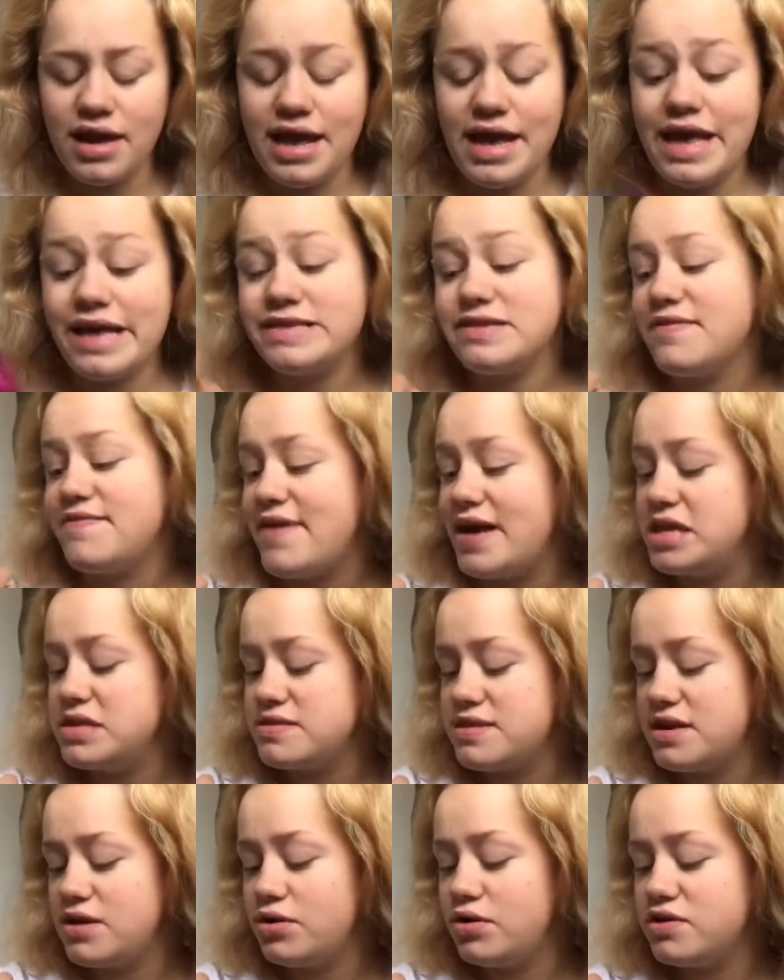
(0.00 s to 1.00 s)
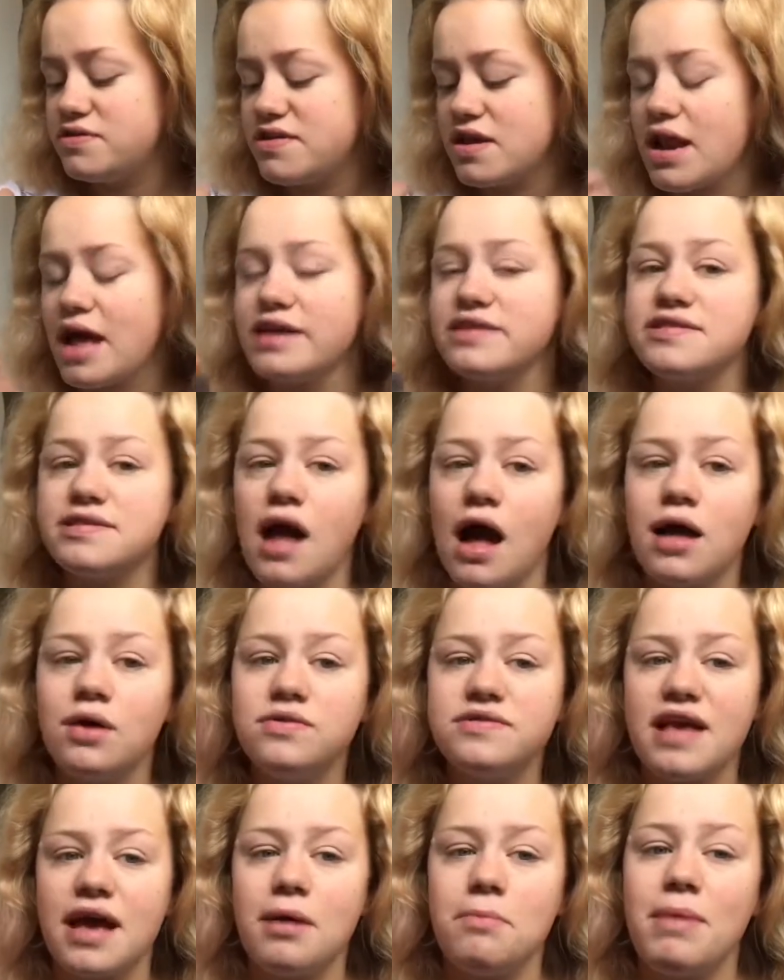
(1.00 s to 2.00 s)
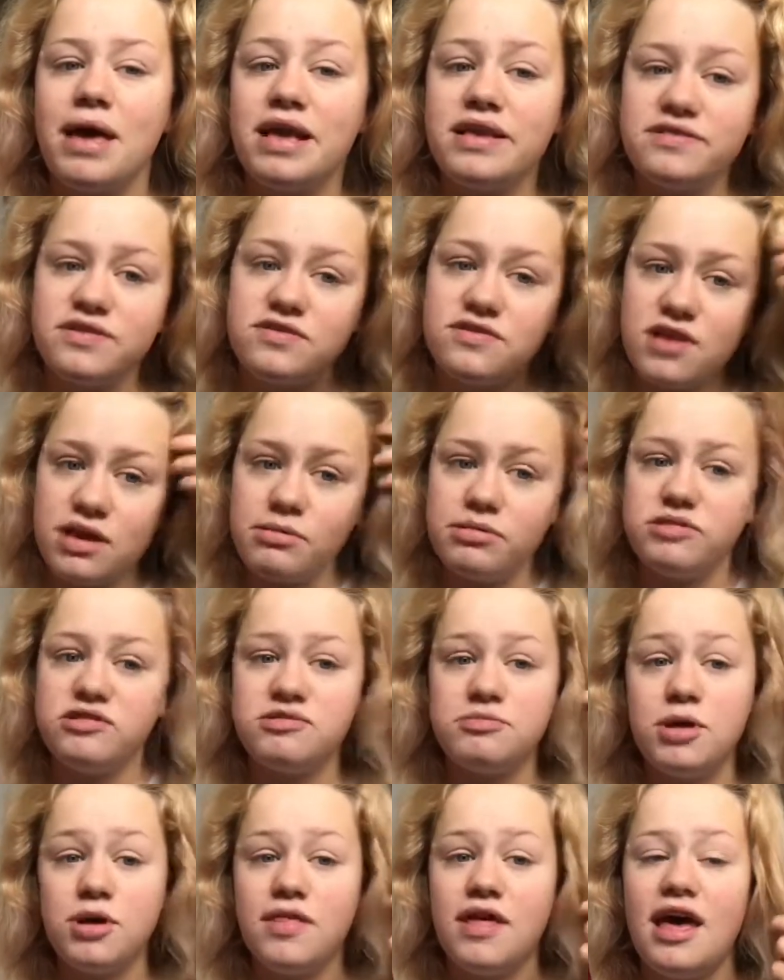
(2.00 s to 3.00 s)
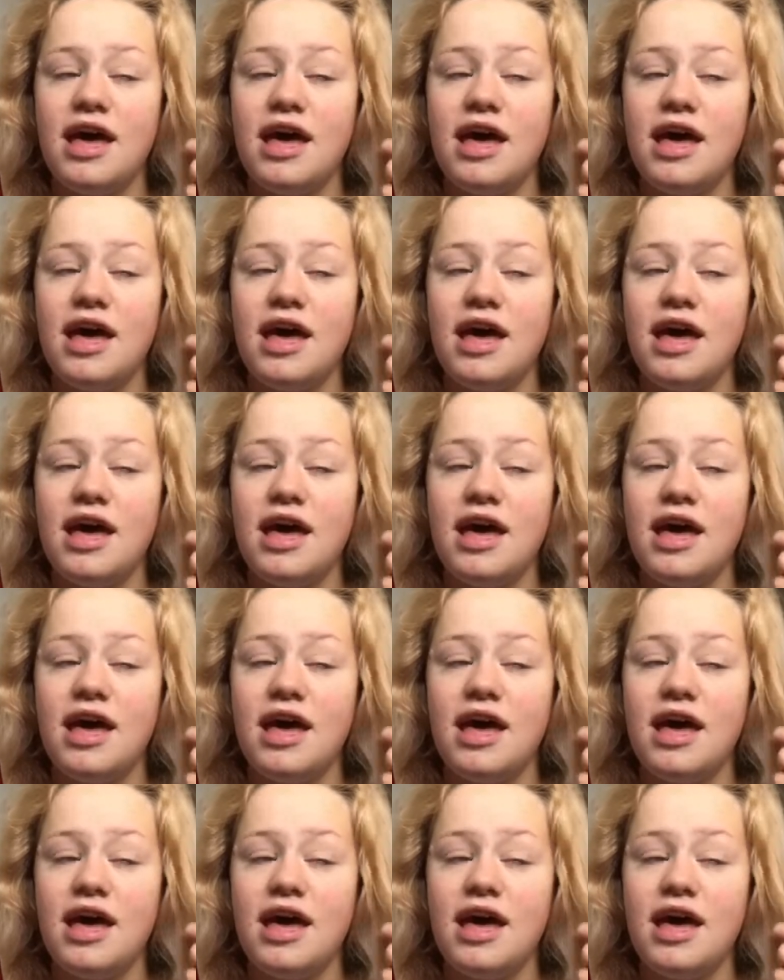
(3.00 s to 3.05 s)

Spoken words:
a heat defense, and it also styles it and makes it so much smoother,